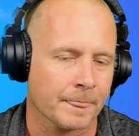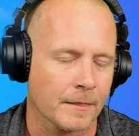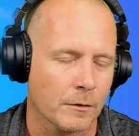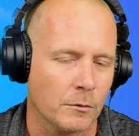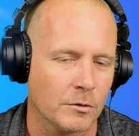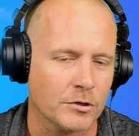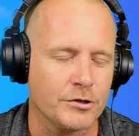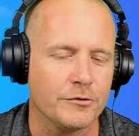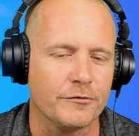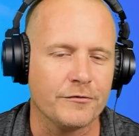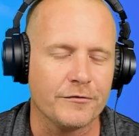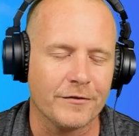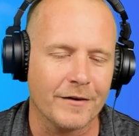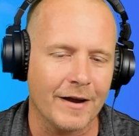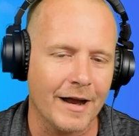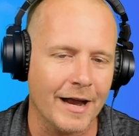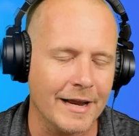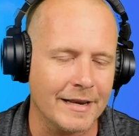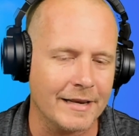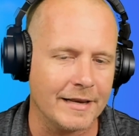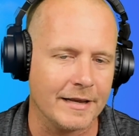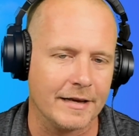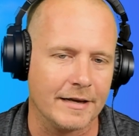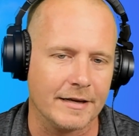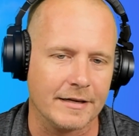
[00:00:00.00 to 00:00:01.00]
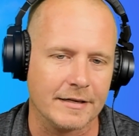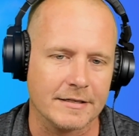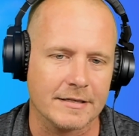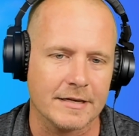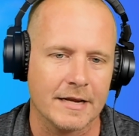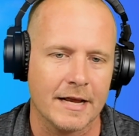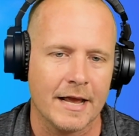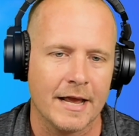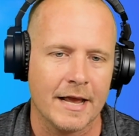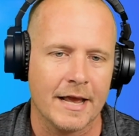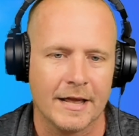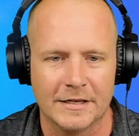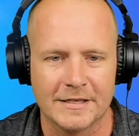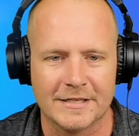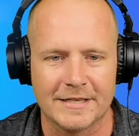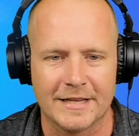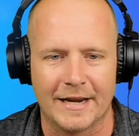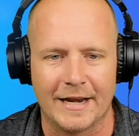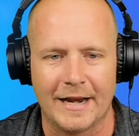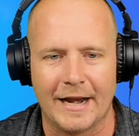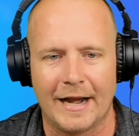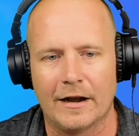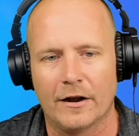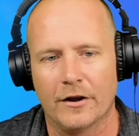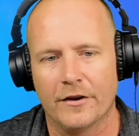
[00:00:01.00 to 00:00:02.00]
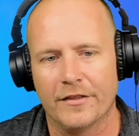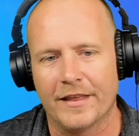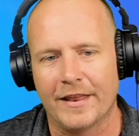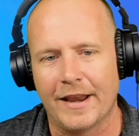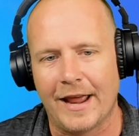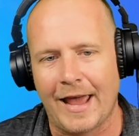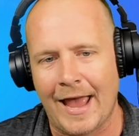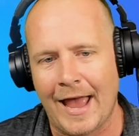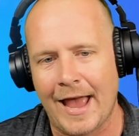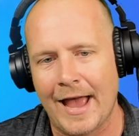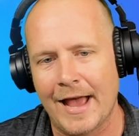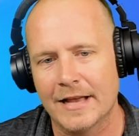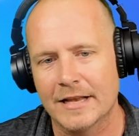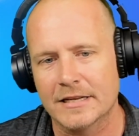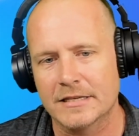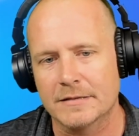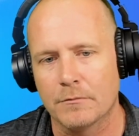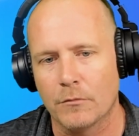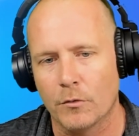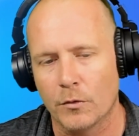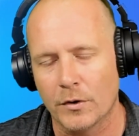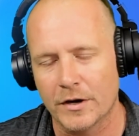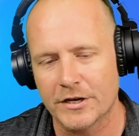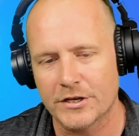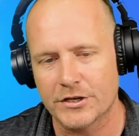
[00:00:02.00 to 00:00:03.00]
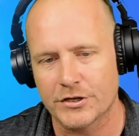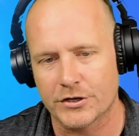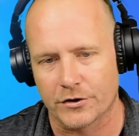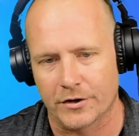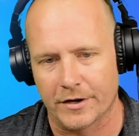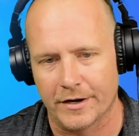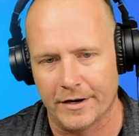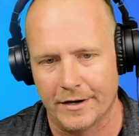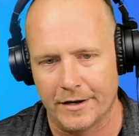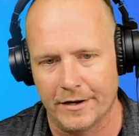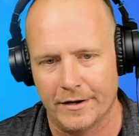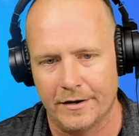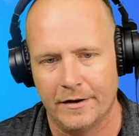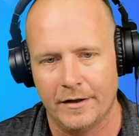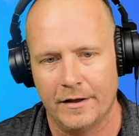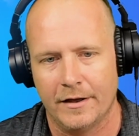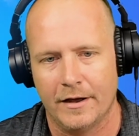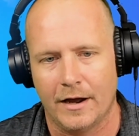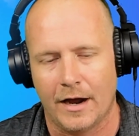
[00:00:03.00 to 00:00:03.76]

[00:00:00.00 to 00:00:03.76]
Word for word: What you find is is that air that has moisture in it,